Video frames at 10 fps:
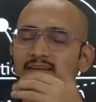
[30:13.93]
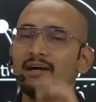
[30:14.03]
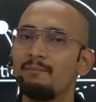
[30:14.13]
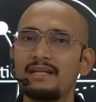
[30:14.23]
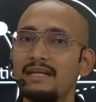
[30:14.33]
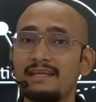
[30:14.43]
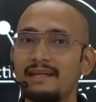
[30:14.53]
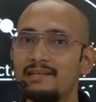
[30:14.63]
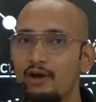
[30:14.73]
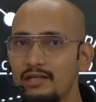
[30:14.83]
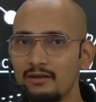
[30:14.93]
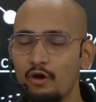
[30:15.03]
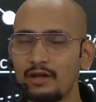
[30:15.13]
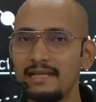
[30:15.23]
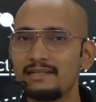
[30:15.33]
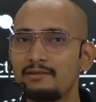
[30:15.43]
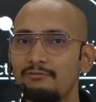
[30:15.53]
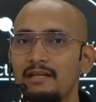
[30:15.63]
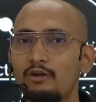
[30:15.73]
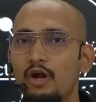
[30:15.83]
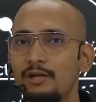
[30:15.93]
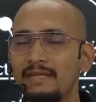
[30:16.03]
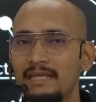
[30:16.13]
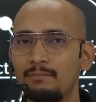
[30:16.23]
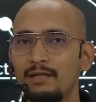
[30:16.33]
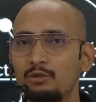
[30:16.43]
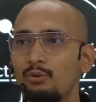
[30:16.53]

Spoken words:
but it cannot, or it will not be able to